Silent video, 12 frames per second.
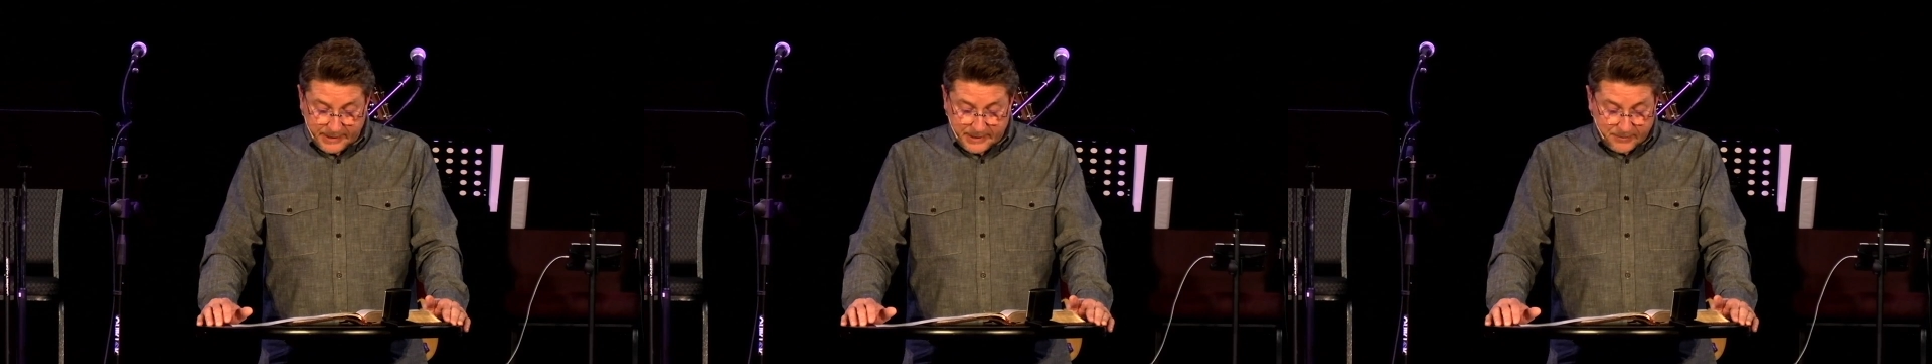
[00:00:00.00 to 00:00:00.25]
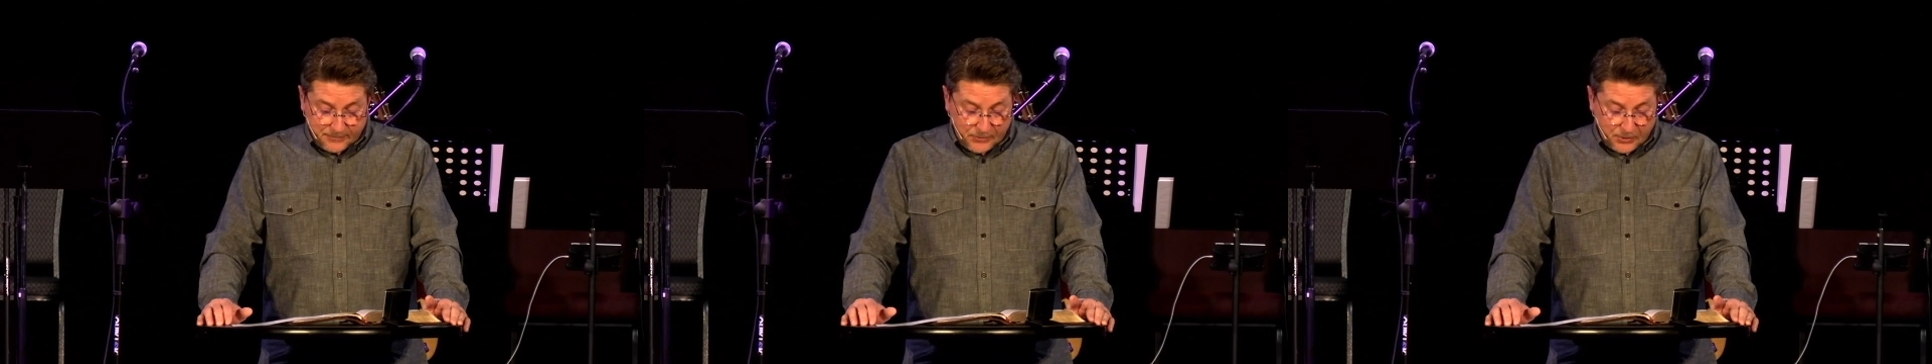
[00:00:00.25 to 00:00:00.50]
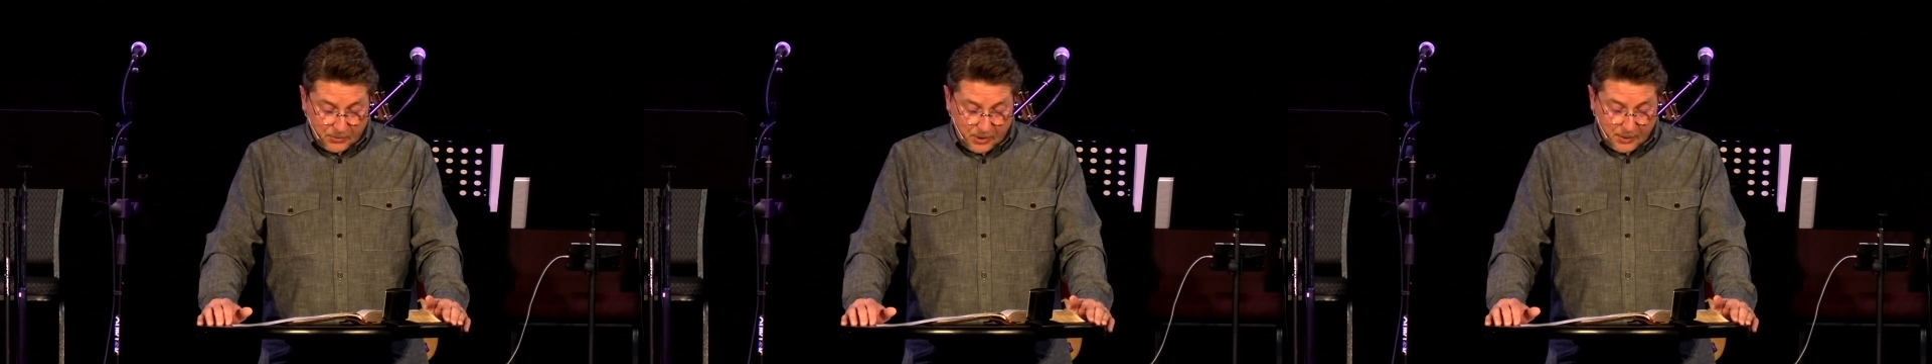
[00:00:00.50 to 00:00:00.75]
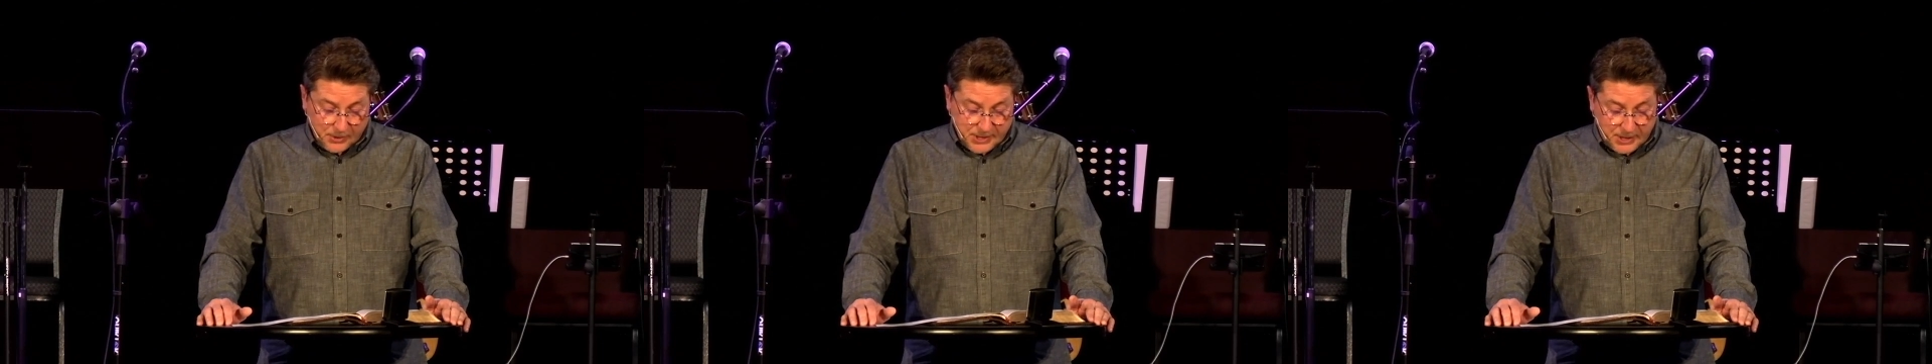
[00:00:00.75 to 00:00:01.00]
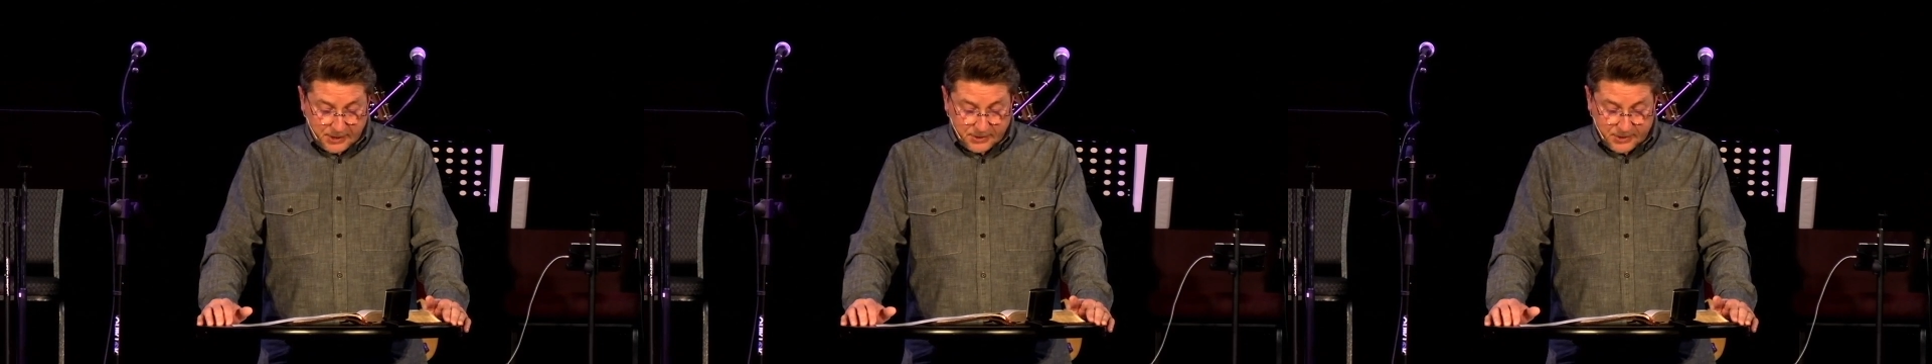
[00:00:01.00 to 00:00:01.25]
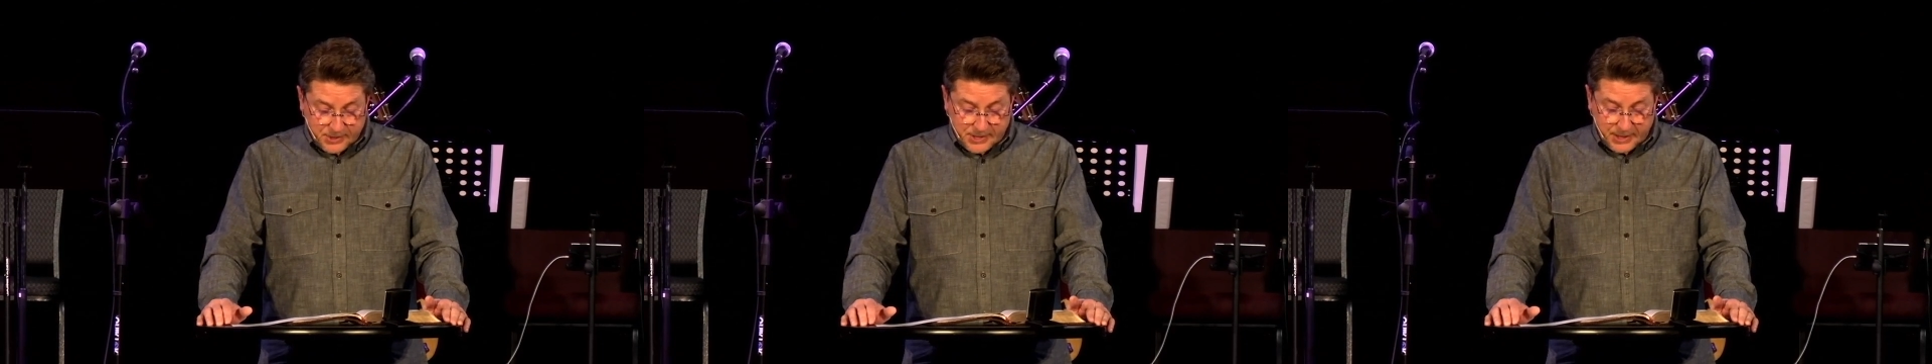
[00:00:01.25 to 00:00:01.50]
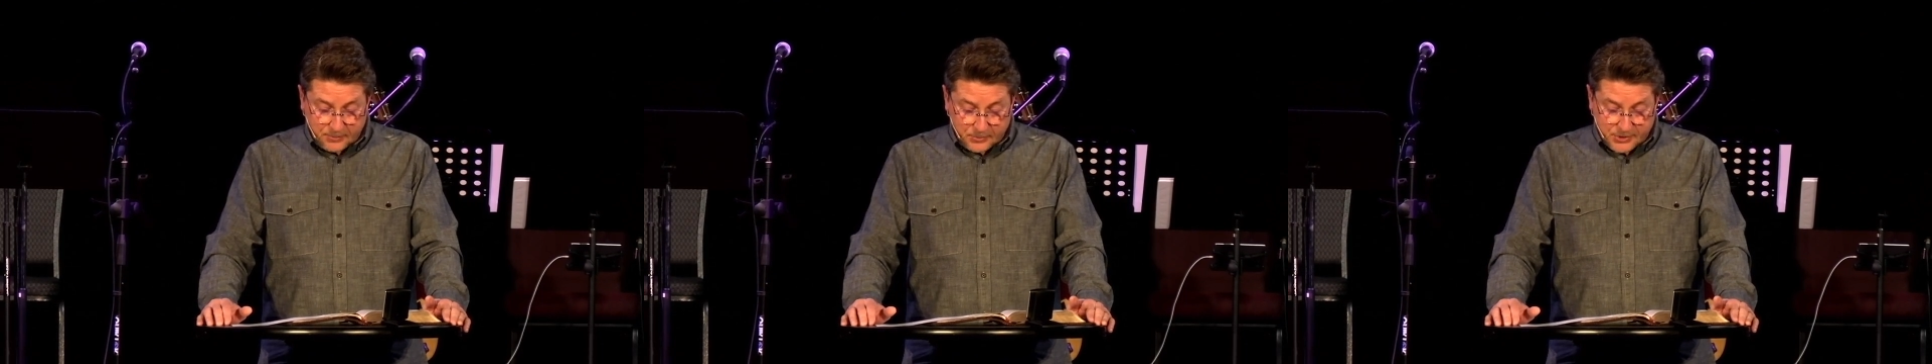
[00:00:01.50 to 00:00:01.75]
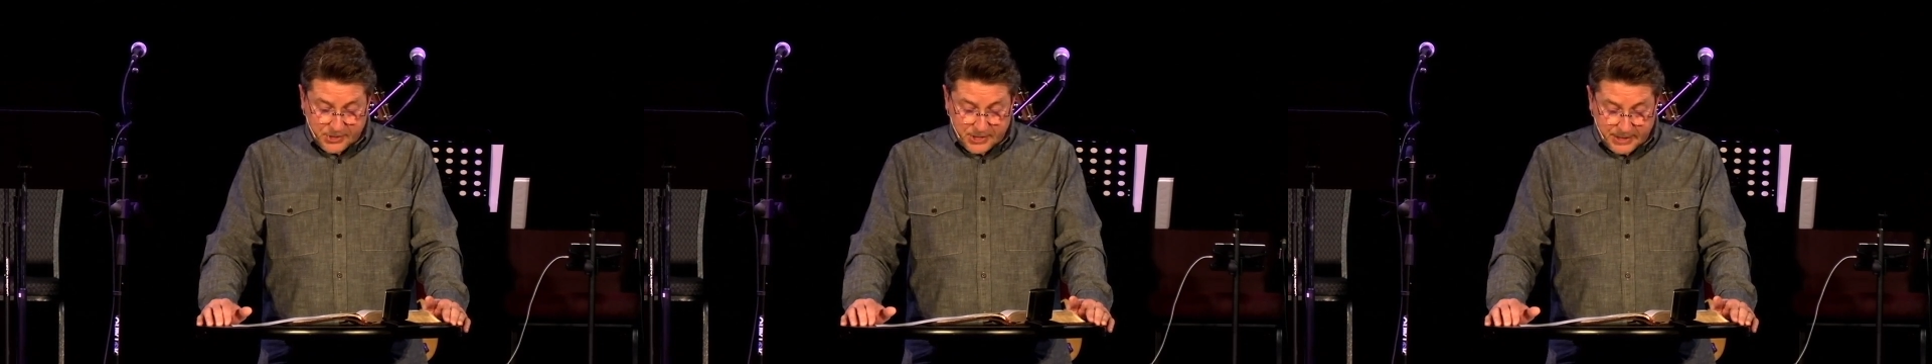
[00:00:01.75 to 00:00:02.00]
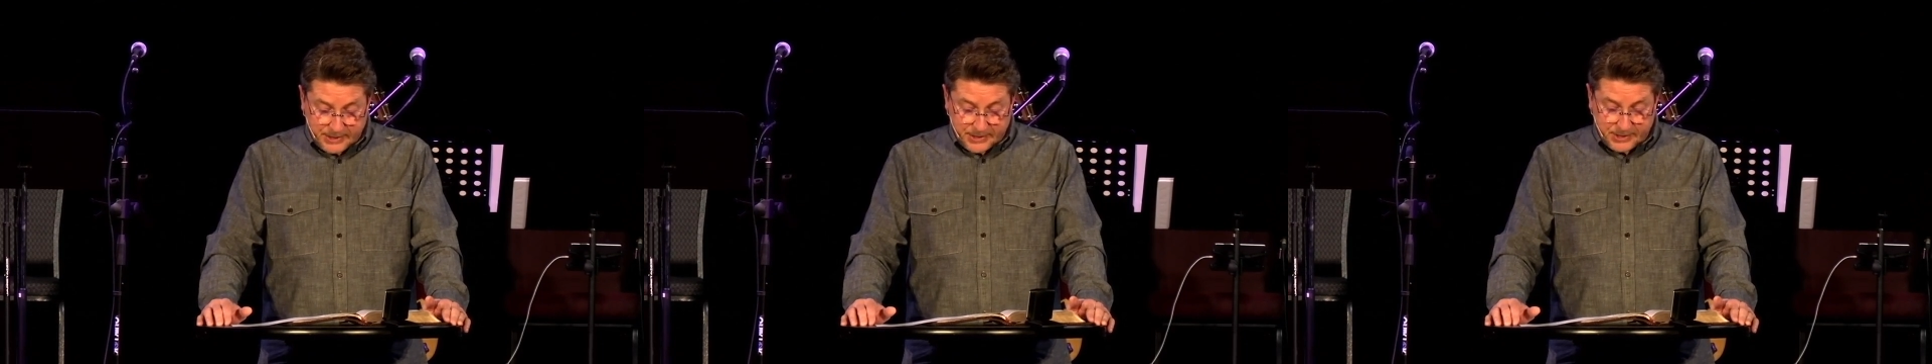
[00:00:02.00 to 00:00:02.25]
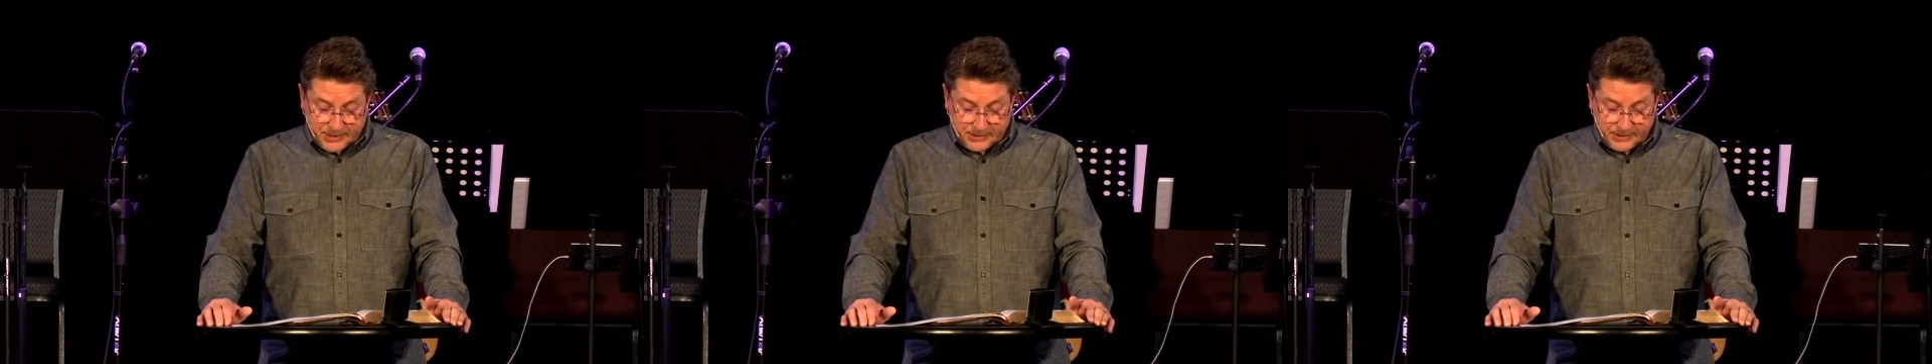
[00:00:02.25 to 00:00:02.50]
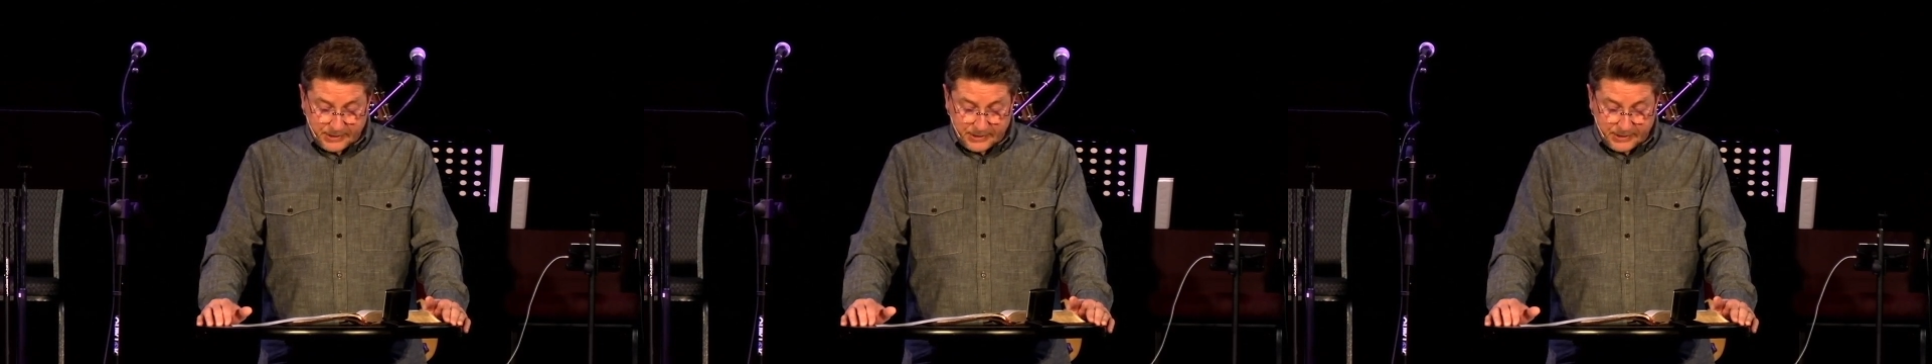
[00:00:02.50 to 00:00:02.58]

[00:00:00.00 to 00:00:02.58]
If there are tongues, they will cease.